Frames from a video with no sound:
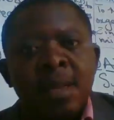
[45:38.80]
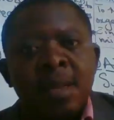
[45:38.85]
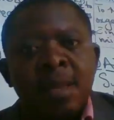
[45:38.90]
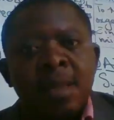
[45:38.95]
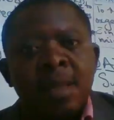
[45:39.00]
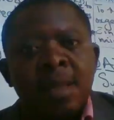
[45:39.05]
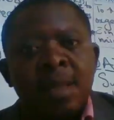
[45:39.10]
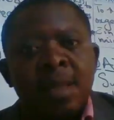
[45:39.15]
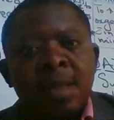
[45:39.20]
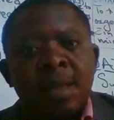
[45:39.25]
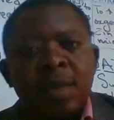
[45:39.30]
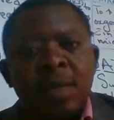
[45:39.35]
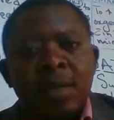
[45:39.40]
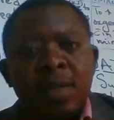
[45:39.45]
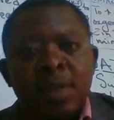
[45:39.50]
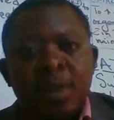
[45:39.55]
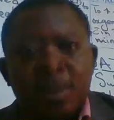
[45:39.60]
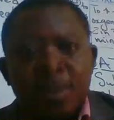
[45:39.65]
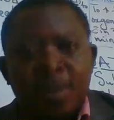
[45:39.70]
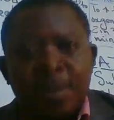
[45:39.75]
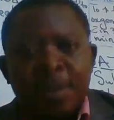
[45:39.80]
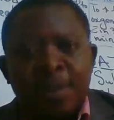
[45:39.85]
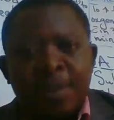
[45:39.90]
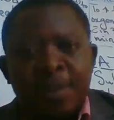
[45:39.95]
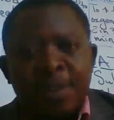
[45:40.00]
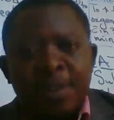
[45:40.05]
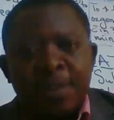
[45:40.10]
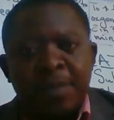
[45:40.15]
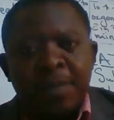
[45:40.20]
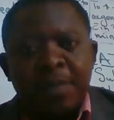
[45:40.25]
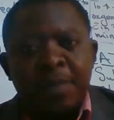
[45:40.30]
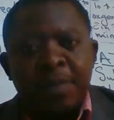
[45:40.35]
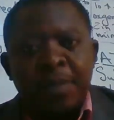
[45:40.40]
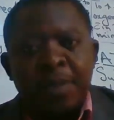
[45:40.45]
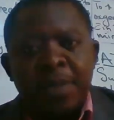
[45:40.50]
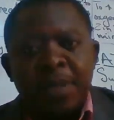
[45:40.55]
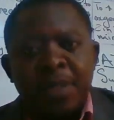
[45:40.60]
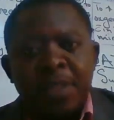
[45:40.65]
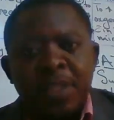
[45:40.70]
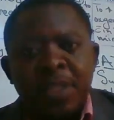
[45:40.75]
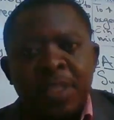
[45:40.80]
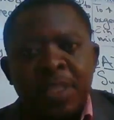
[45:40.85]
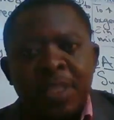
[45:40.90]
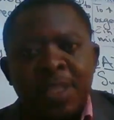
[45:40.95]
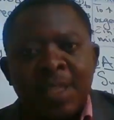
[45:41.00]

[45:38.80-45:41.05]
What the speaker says: check out on my Facebook page.